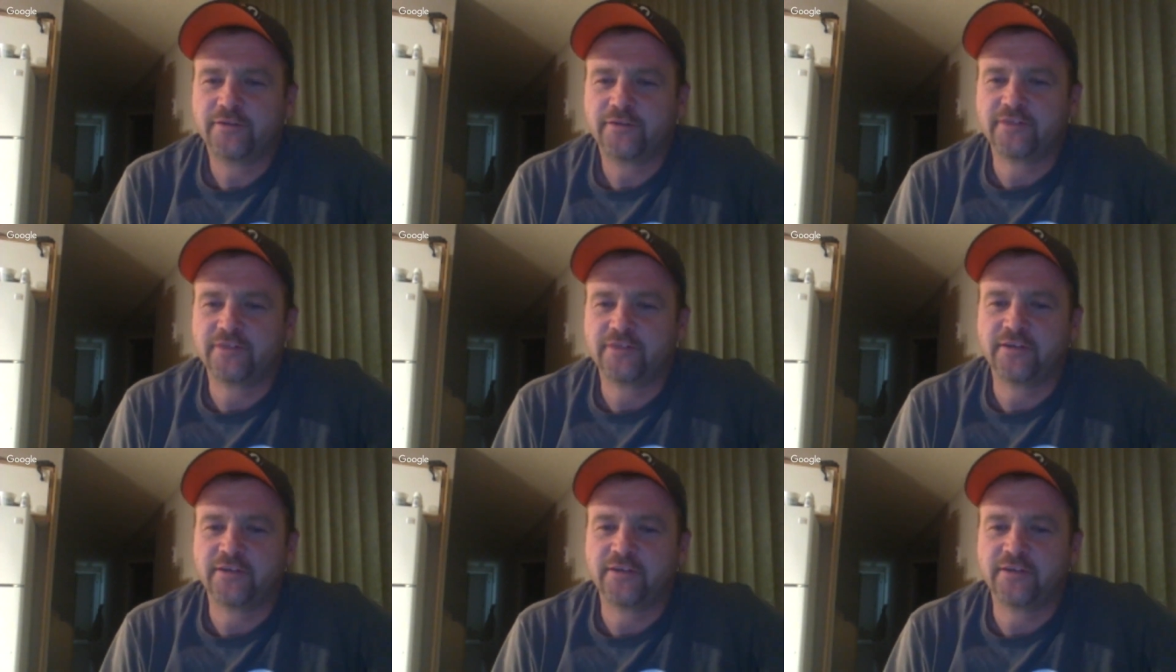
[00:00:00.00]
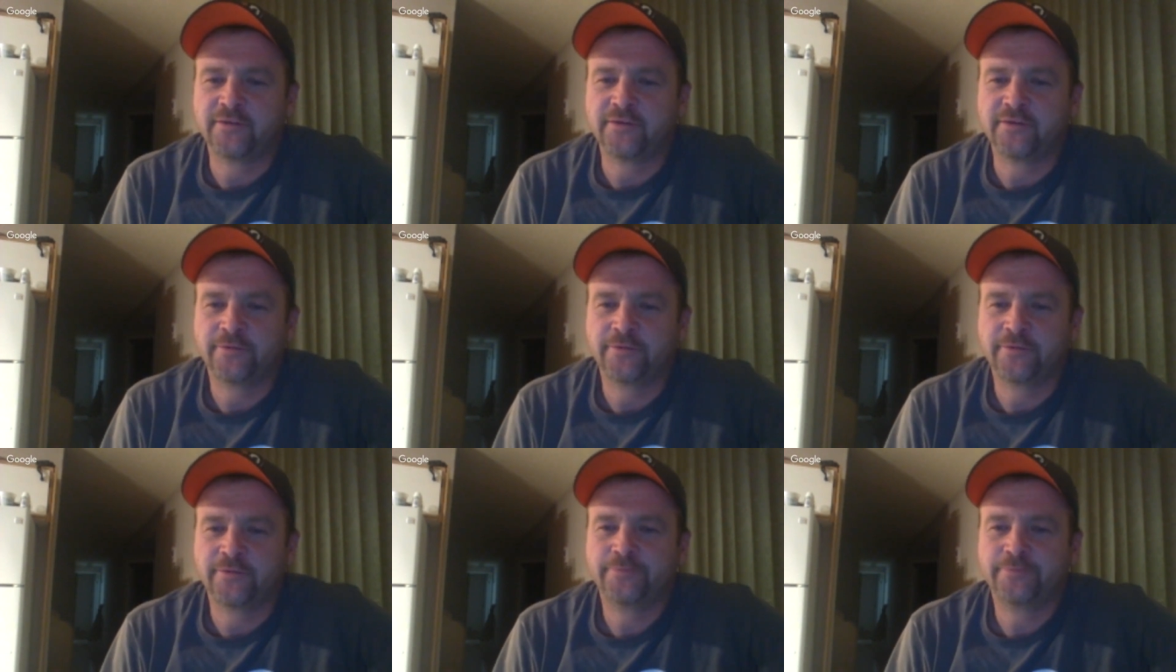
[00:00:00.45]
this
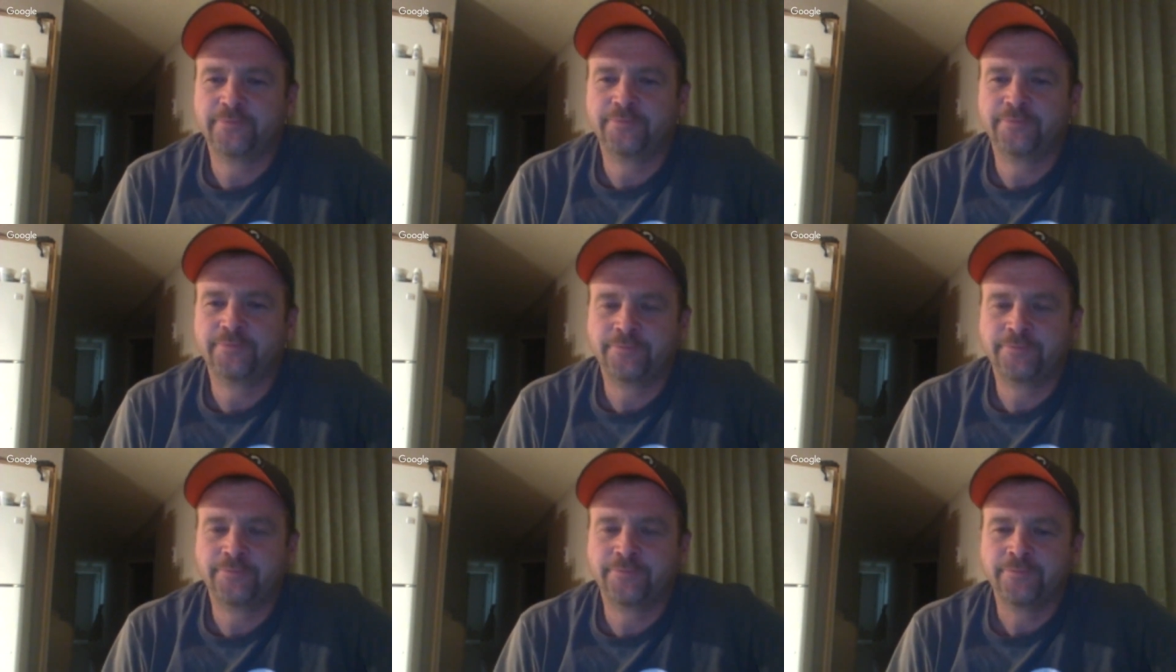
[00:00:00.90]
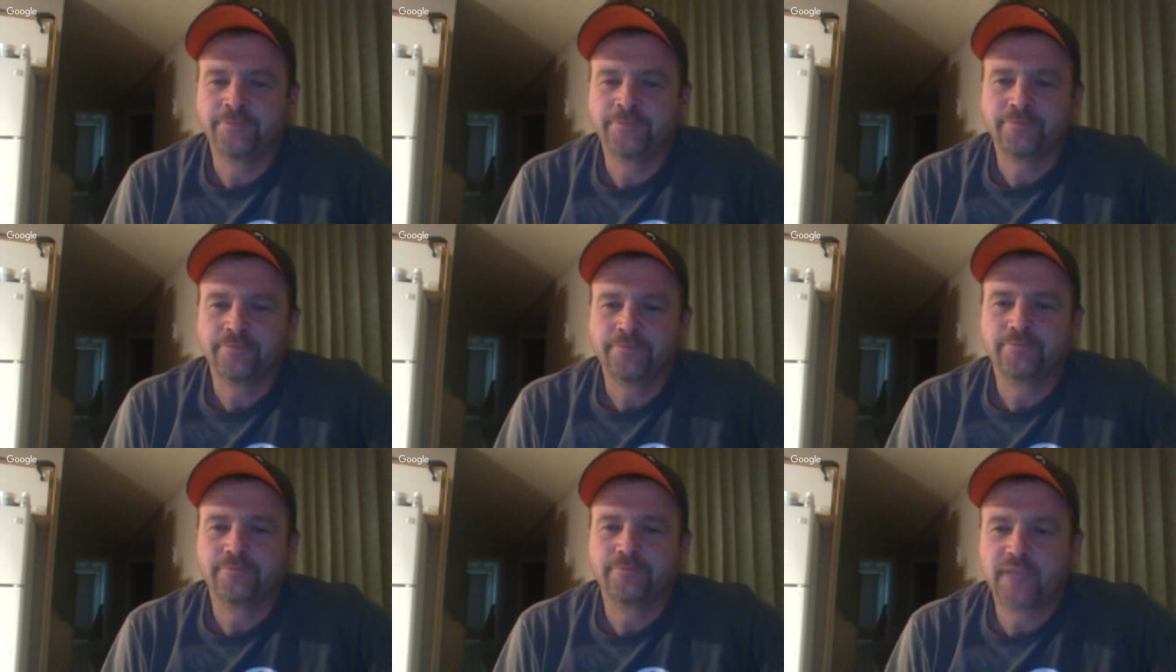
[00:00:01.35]
season.
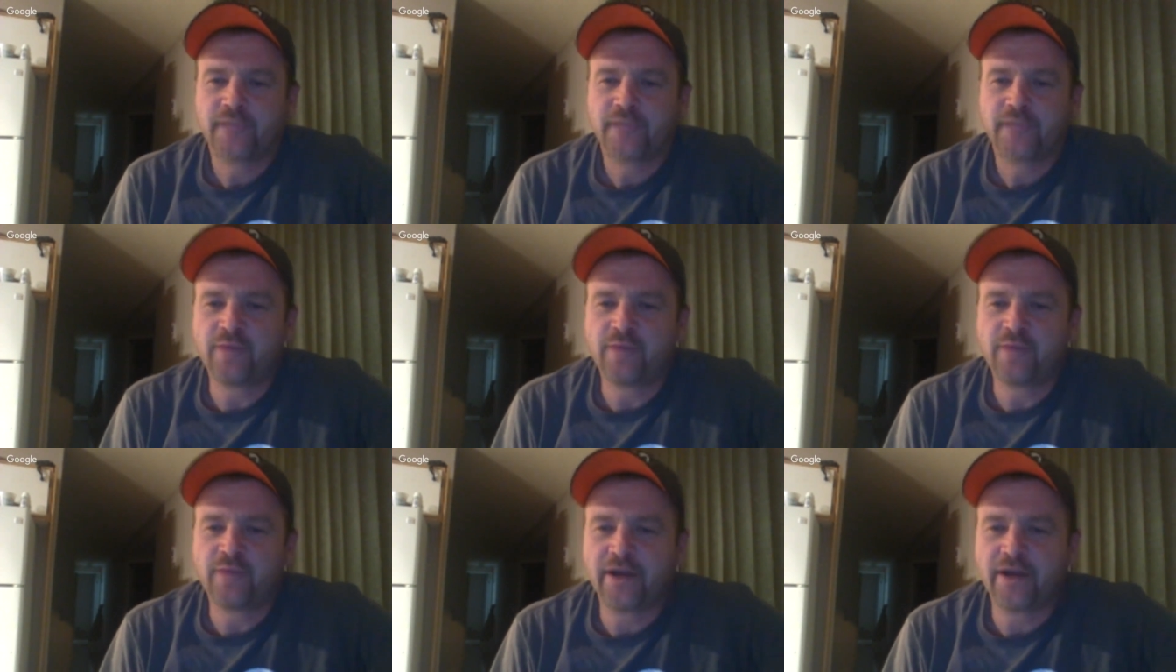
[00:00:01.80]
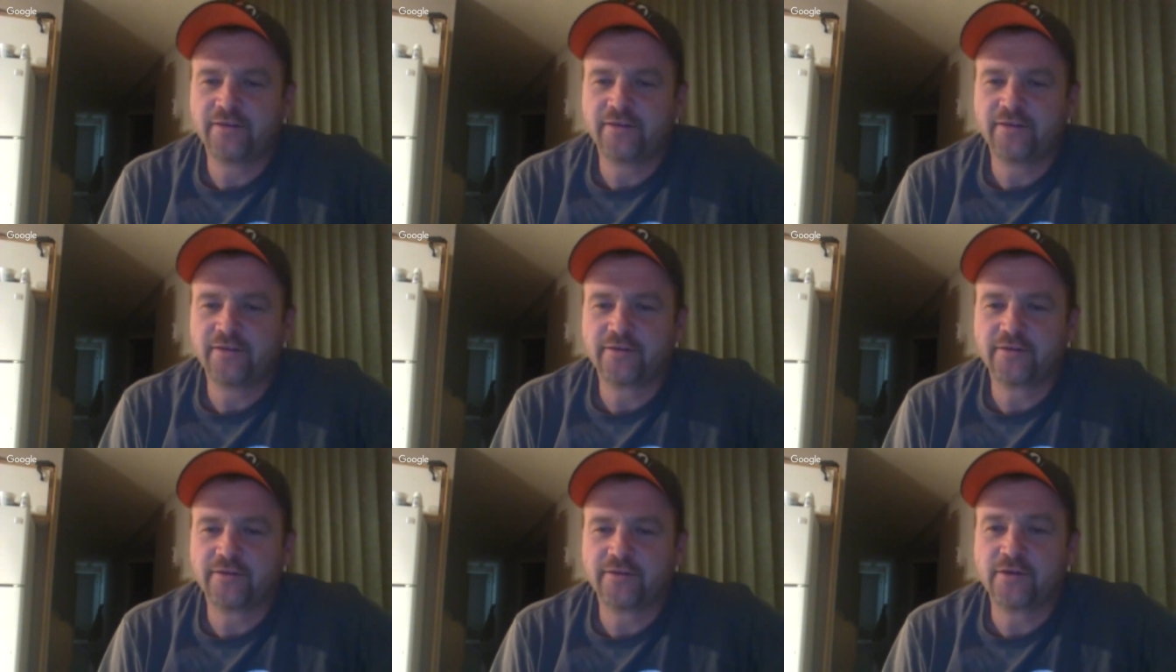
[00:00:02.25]
Hey, Miles, how's it